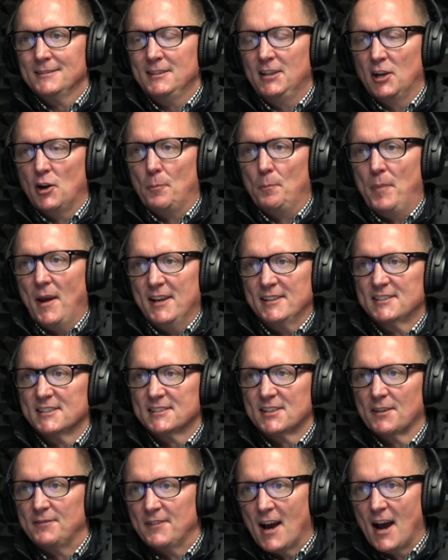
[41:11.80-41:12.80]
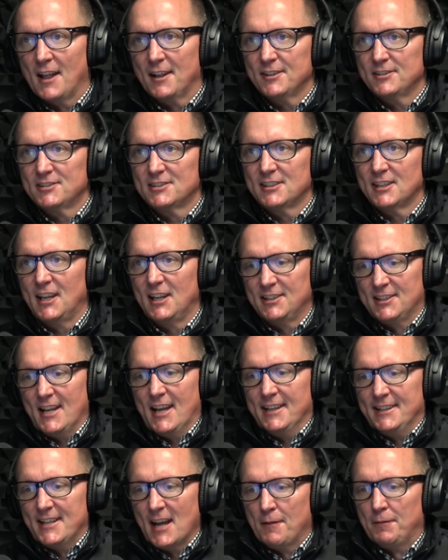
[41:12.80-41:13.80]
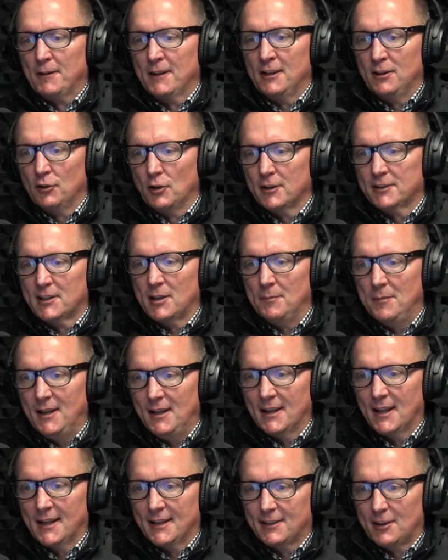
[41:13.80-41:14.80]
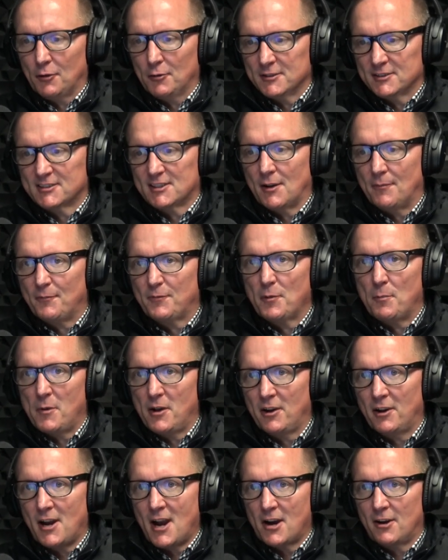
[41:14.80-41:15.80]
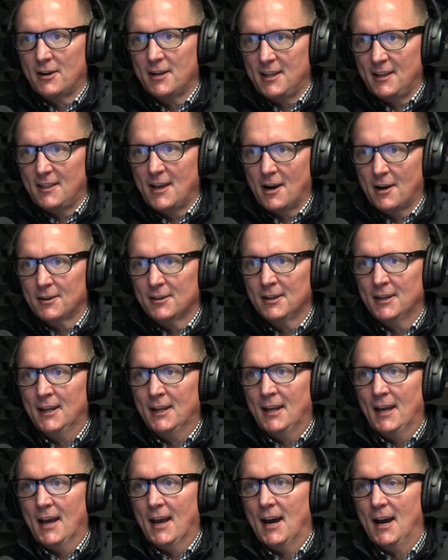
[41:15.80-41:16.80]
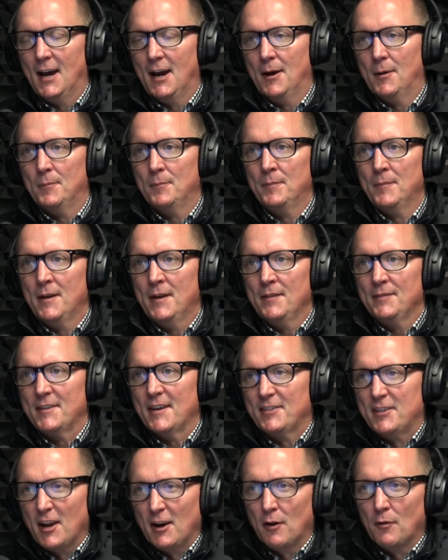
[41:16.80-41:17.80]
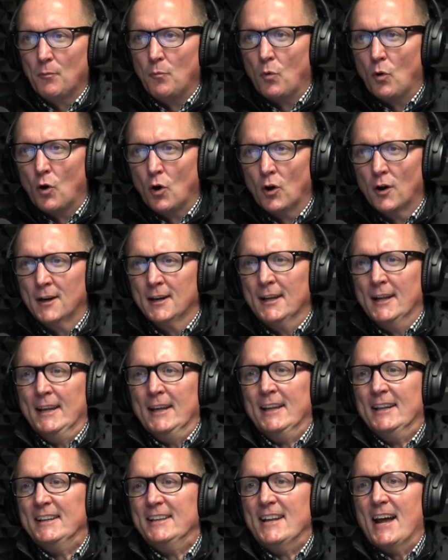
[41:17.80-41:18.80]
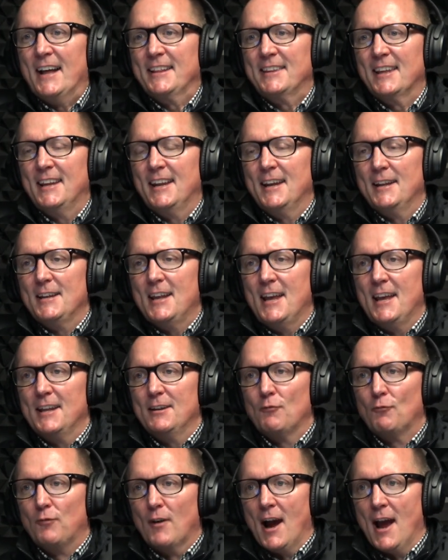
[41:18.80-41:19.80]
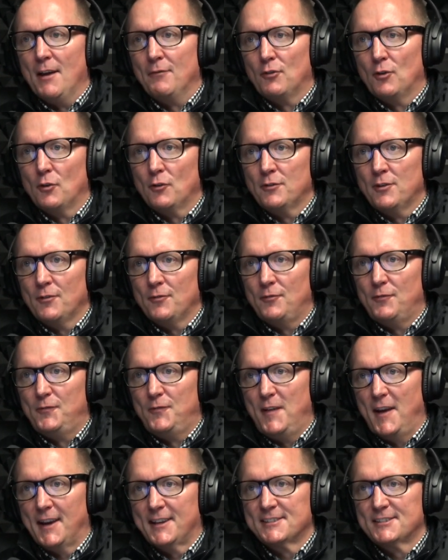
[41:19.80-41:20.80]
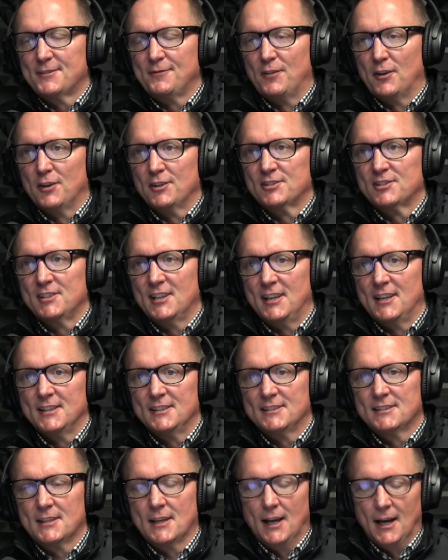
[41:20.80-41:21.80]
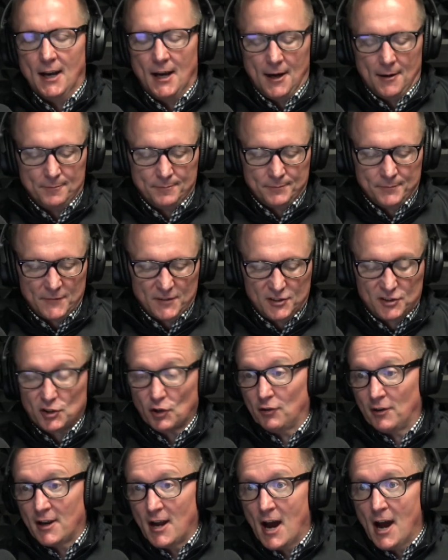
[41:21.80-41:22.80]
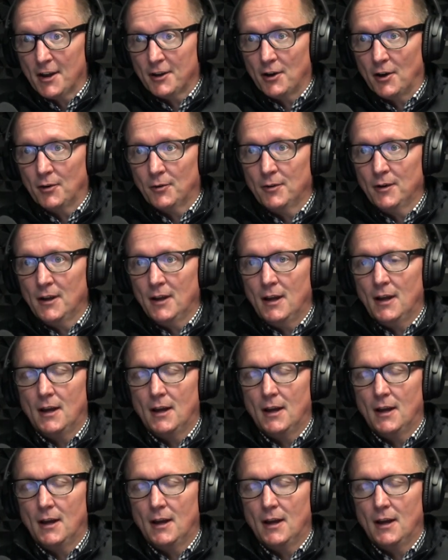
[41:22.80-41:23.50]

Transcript: you know basis of knowledge. It it definitely looked to me like there was some familiarity there. Um, that they are more not that it it rivaled Fix versus um, Soriano